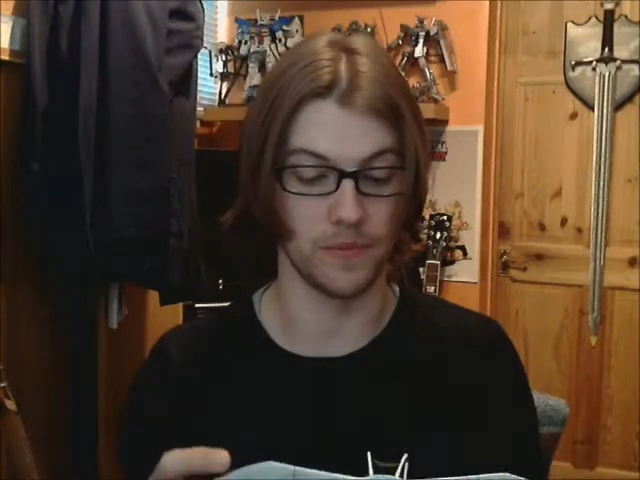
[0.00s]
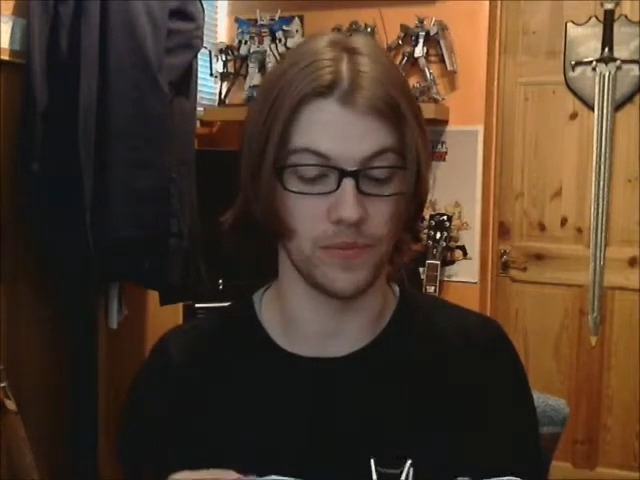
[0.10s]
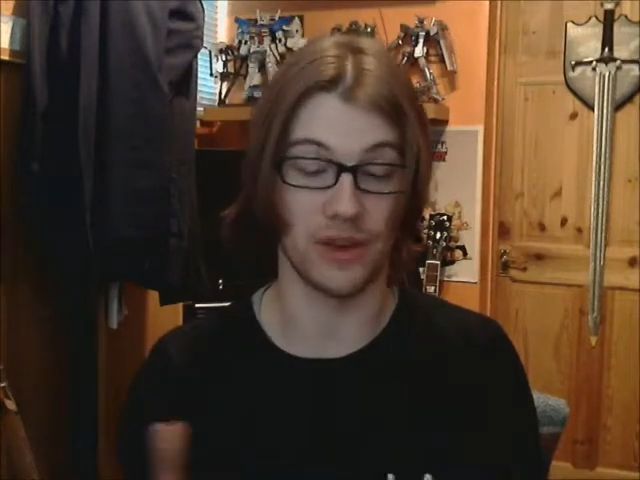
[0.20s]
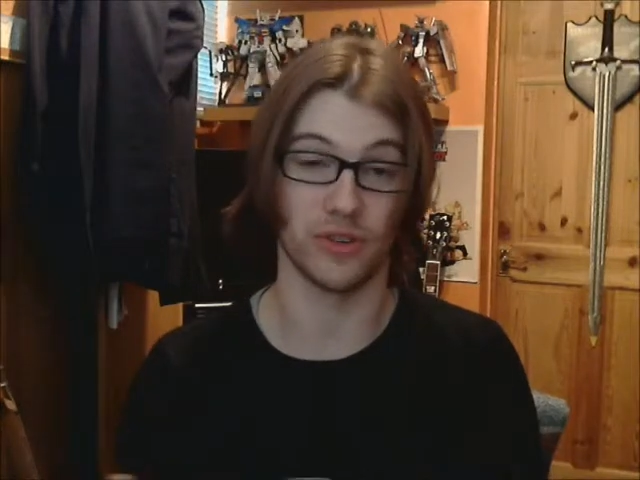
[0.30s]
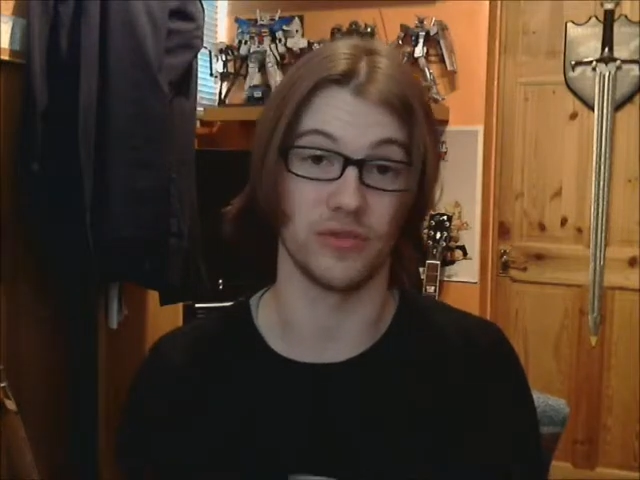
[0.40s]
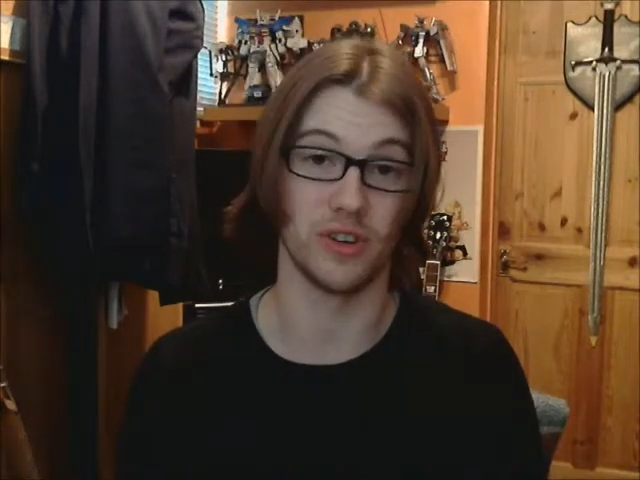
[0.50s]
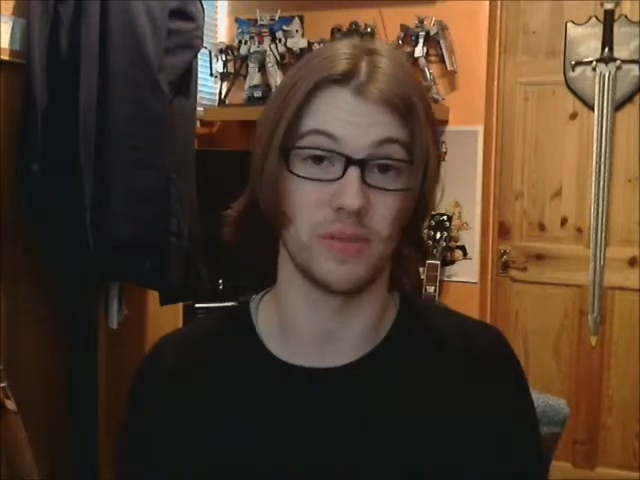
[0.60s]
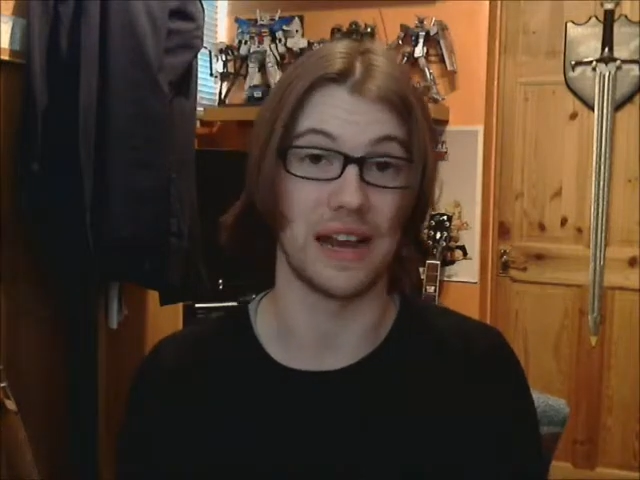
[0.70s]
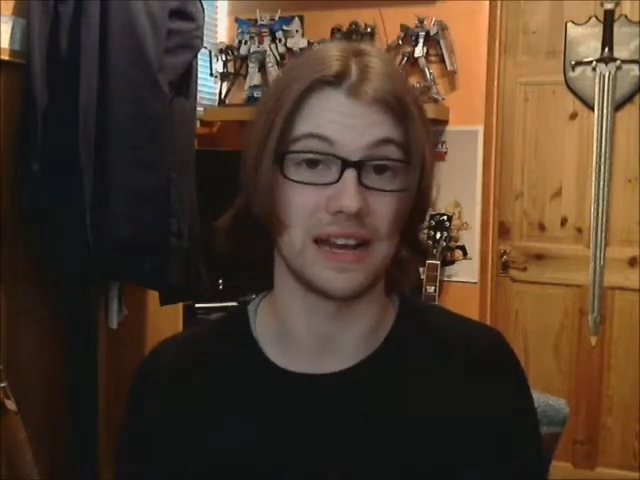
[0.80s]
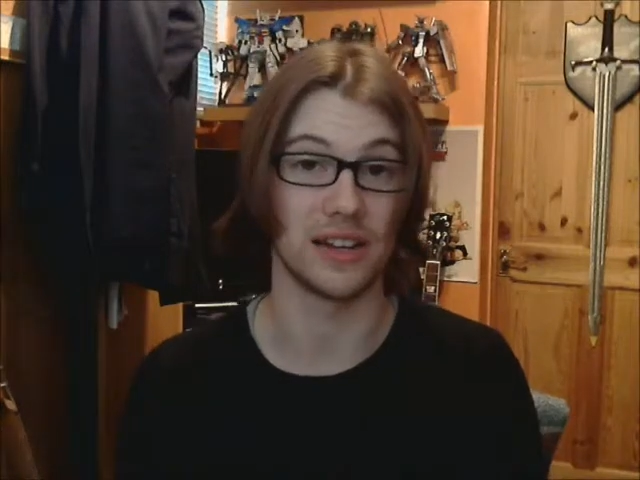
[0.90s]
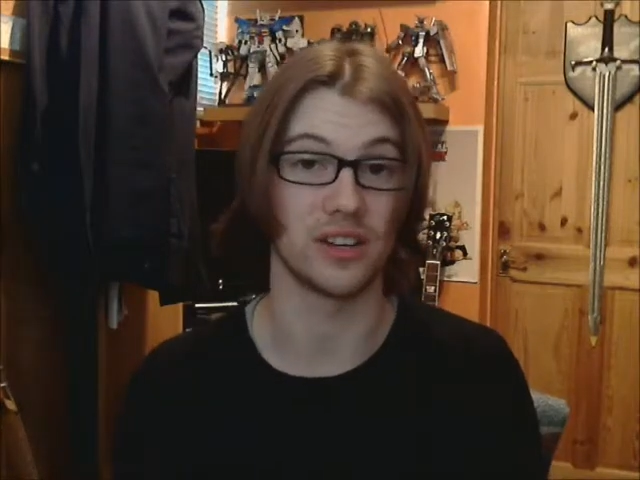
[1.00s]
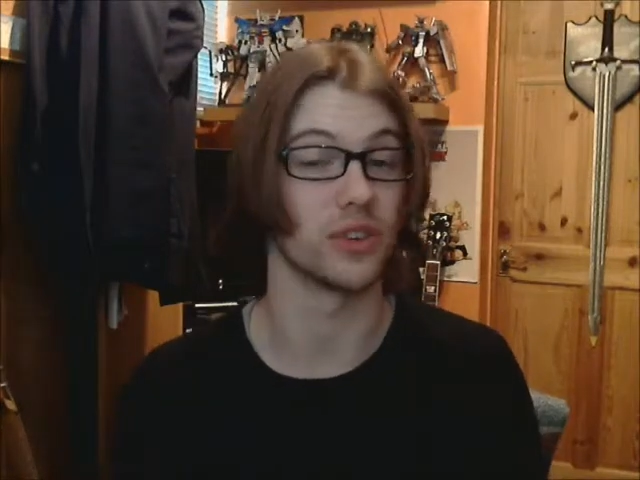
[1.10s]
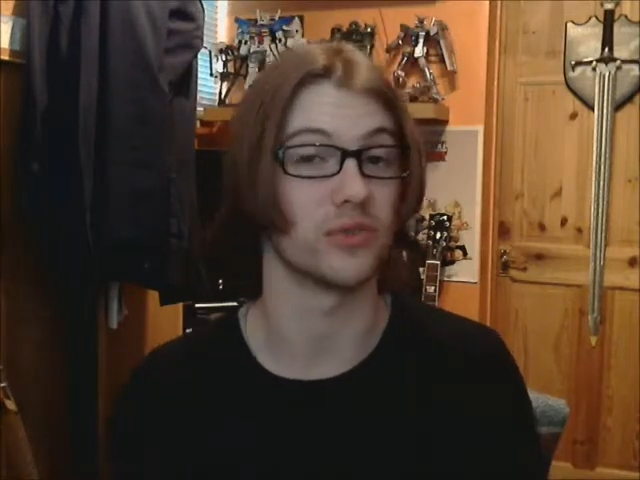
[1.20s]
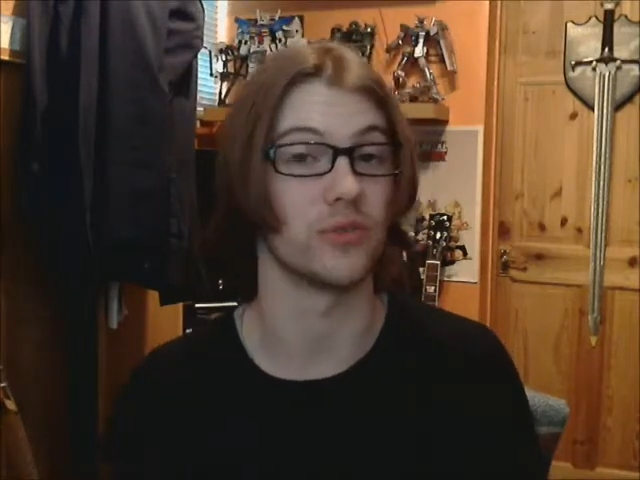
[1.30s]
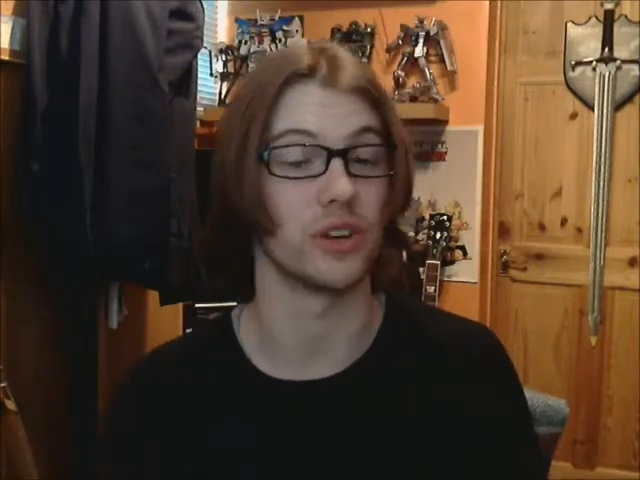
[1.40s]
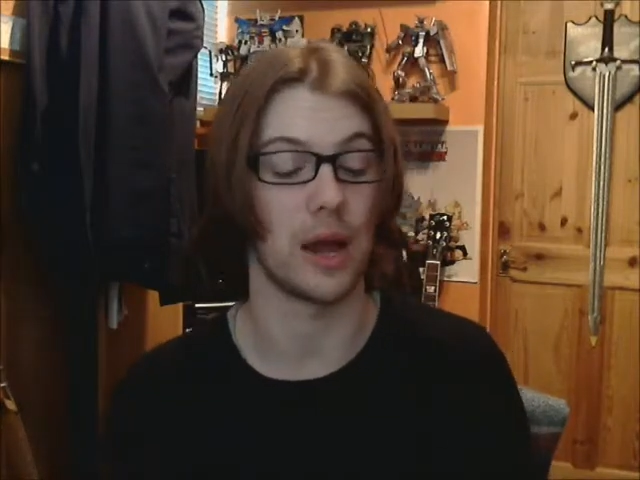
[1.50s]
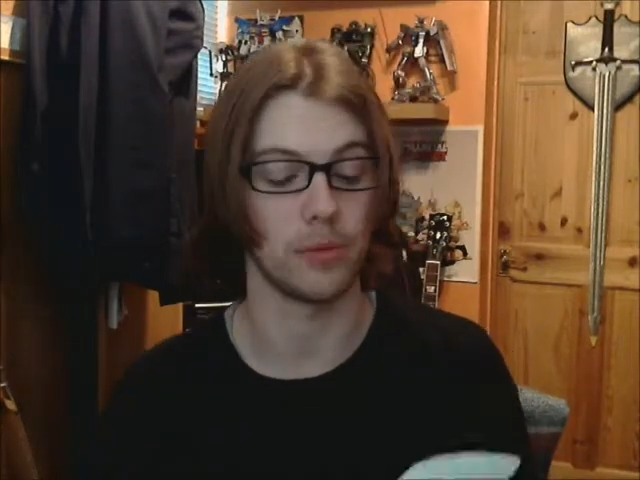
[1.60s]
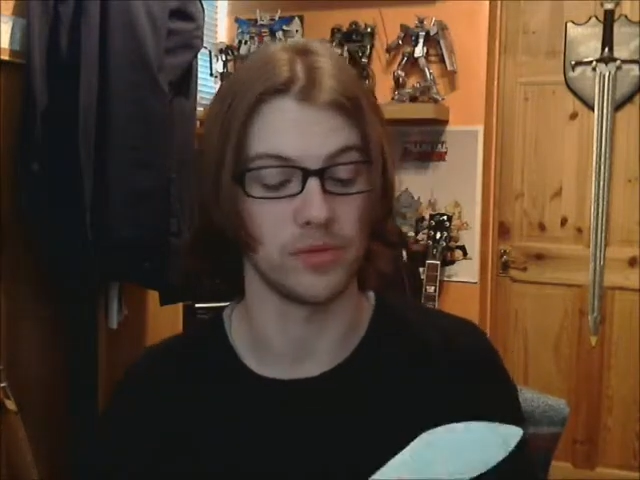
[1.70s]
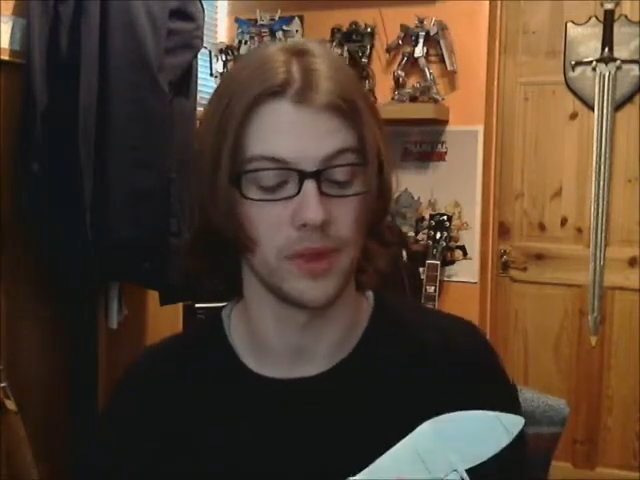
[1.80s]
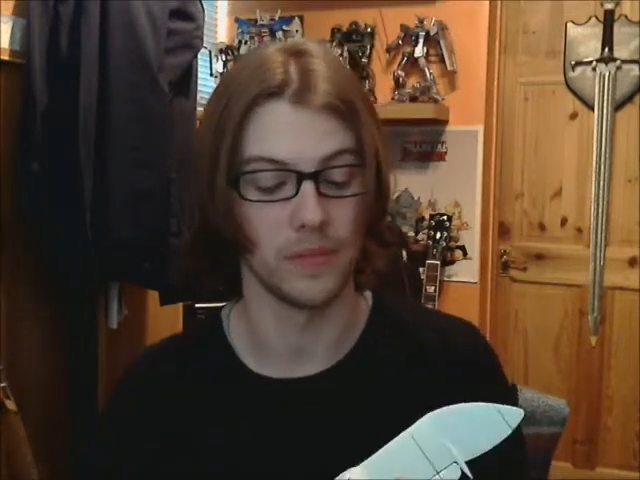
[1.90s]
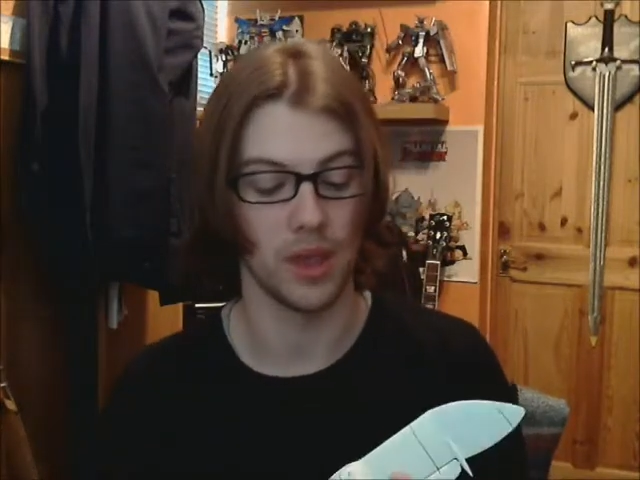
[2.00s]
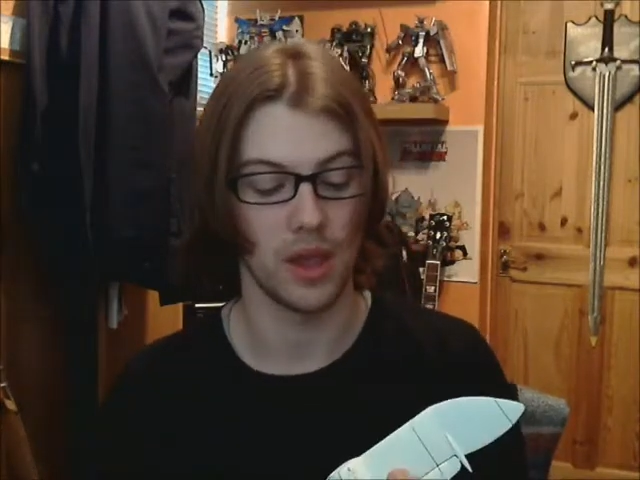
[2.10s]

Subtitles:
after I finished painting it, because I was really happy with it,